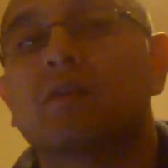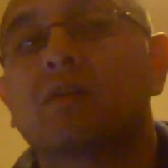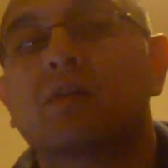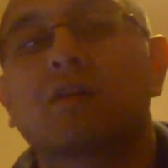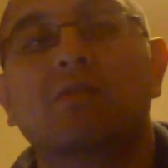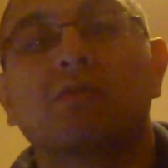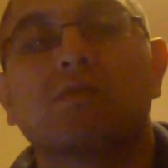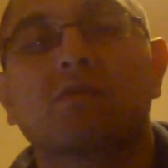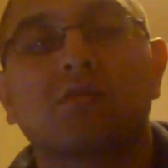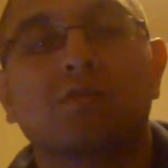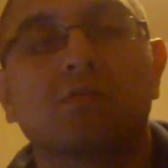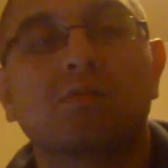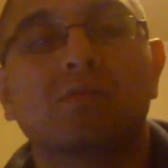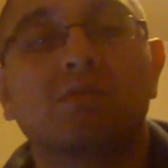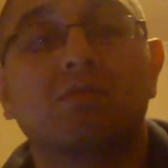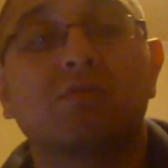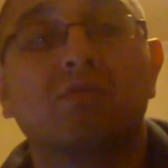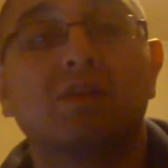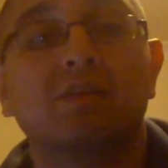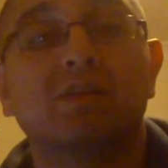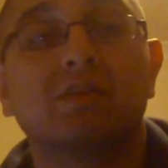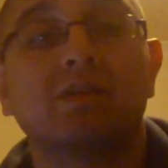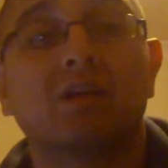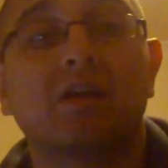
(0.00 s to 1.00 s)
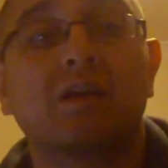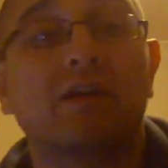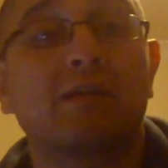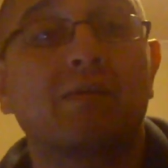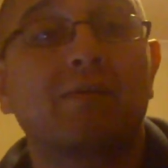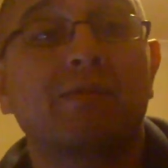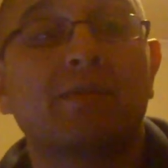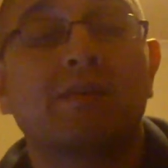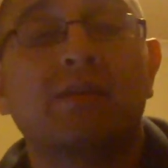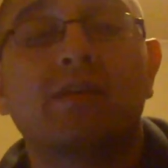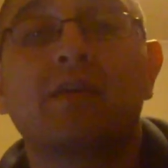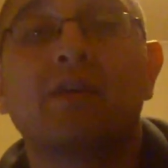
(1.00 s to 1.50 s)
thing. I thought it would be really tight.
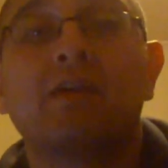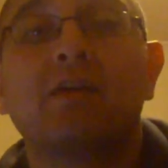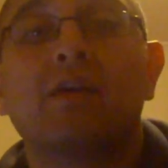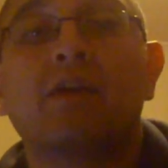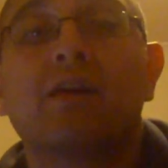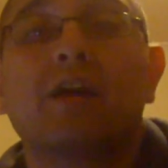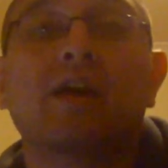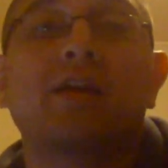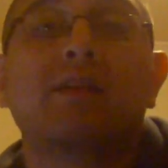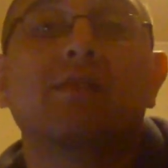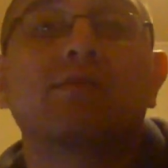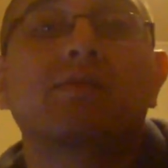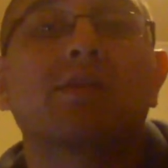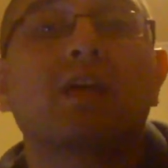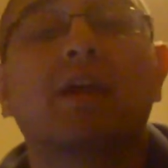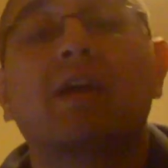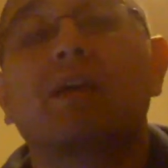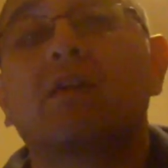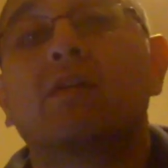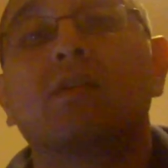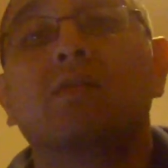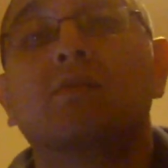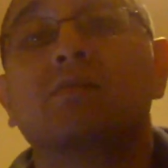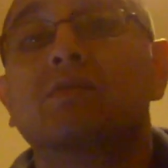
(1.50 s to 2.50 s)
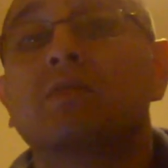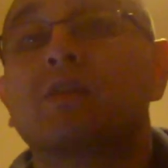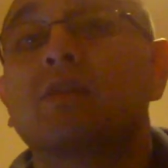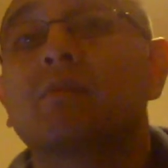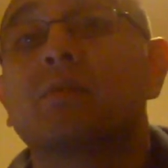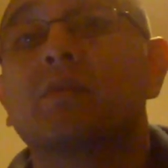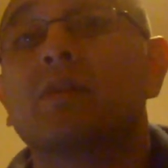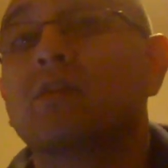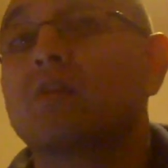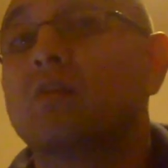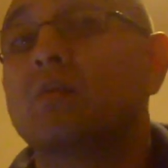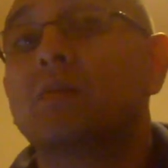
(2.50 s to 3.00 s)
And if Cahill had still
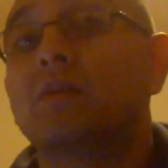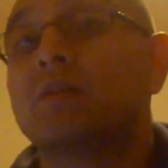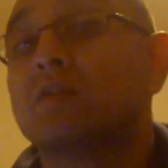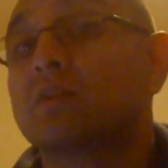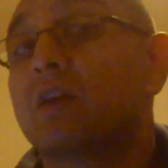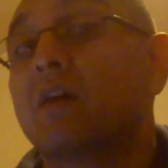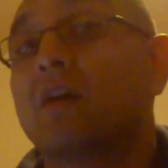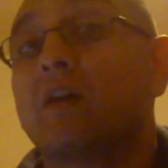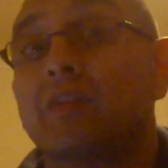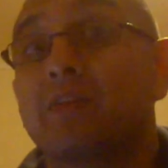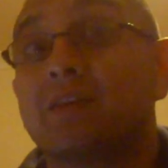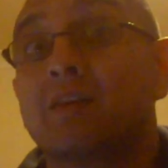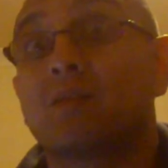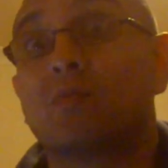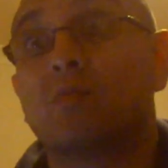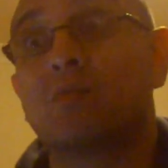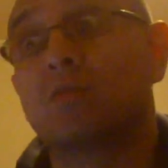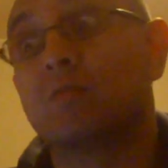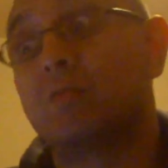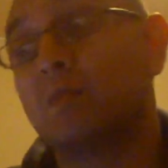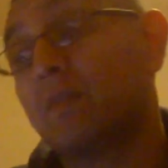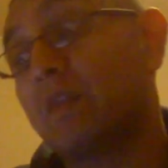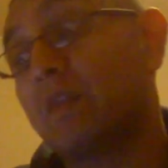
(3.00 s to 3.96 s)
been on the pitch, yeah, I think it would have